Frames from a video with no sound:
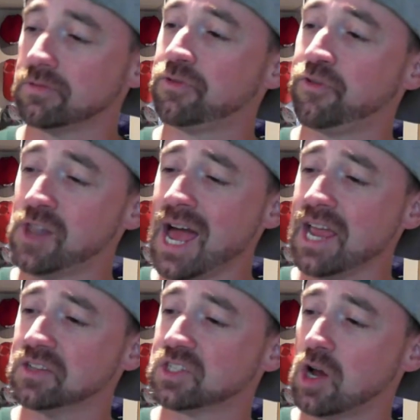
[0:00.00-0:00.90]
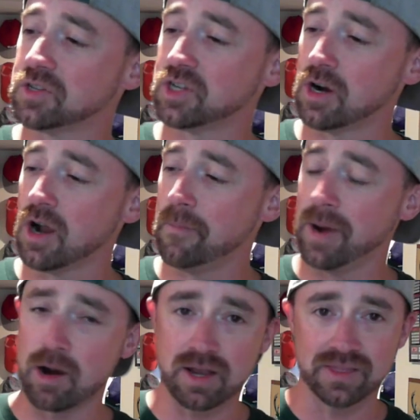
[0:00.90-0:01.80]
Flying Saucer
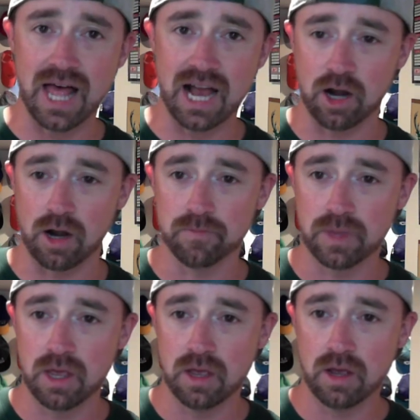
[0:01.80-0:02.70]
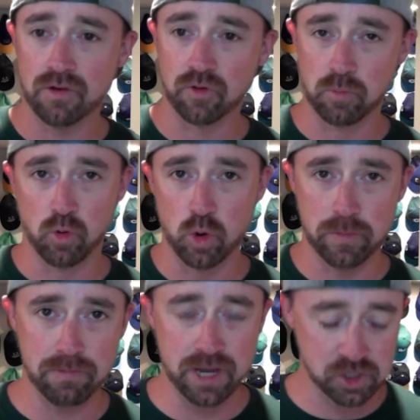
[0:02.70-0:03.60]
American Lager from
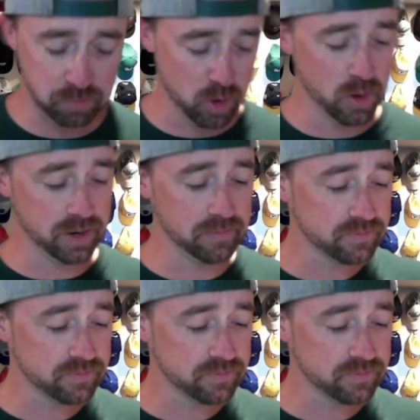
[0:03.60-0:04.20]
Ruby Beach Brewing.